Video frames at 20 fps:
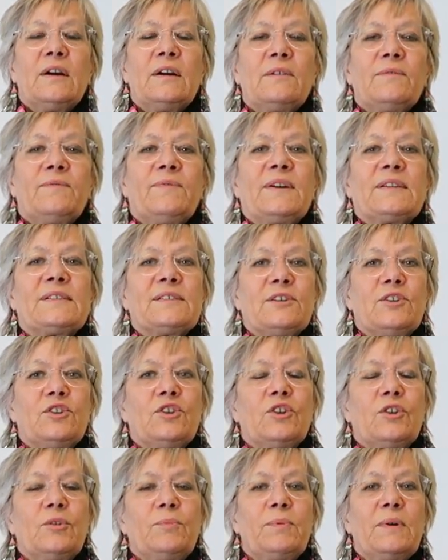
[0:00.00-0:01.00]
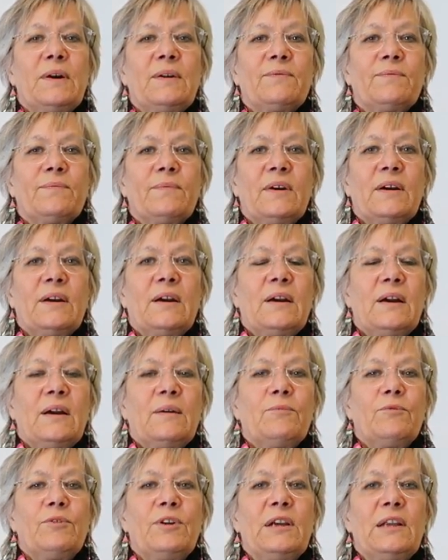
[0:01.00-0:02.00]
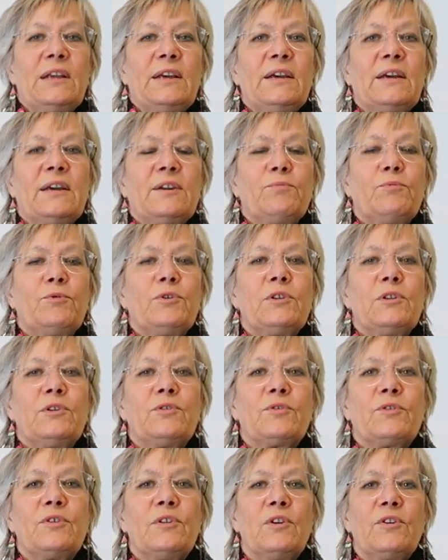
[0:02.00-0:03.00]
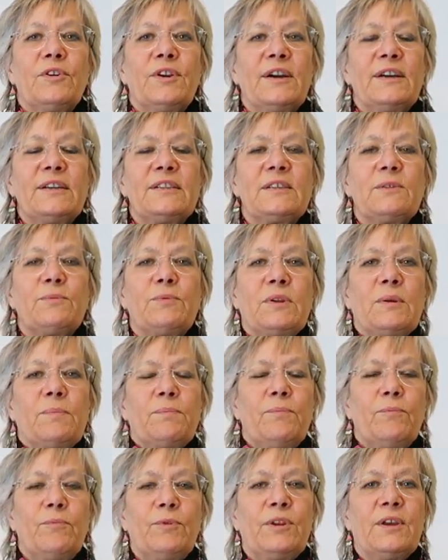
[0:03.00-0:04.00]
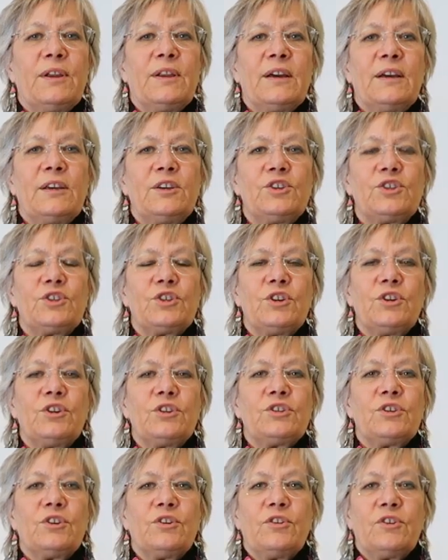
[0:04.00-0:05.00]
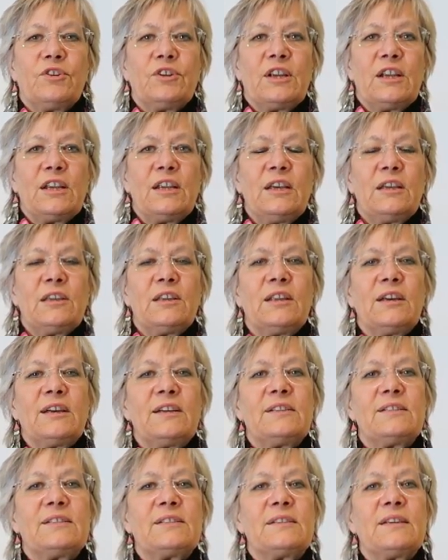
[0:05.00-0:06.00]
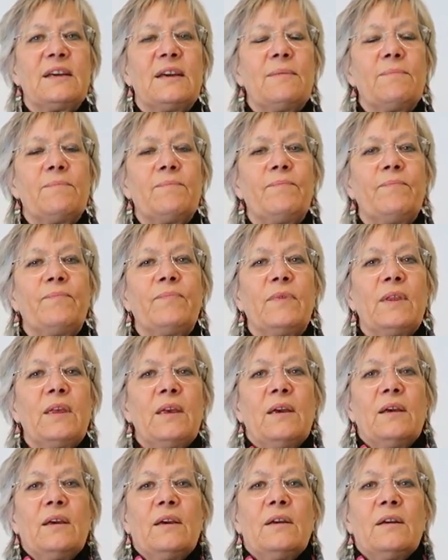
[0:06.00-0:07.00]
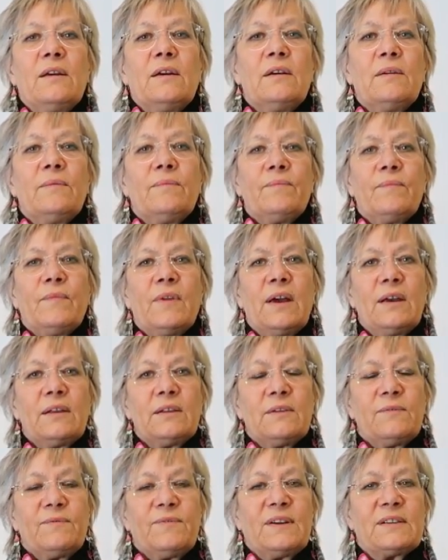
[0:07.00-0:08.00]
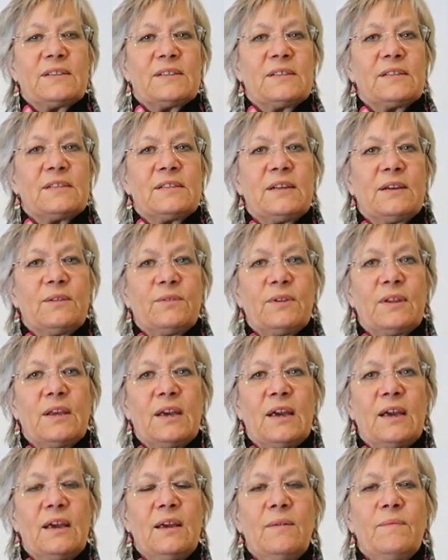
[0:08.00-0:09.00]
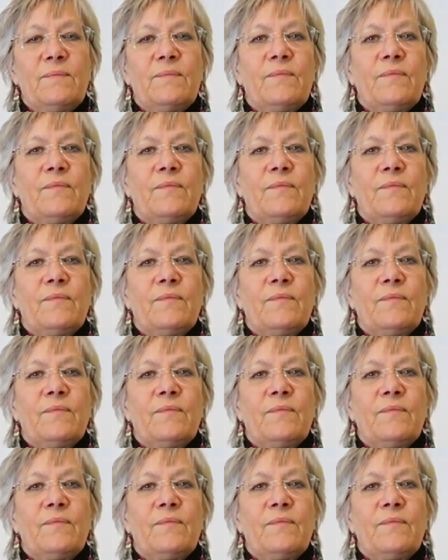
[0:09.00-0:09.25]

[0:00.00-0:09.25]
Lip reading: I'll fasten it up. I'm really. It would look a lot nicer with a nice shirt on underneath, nice, and it fastens down there.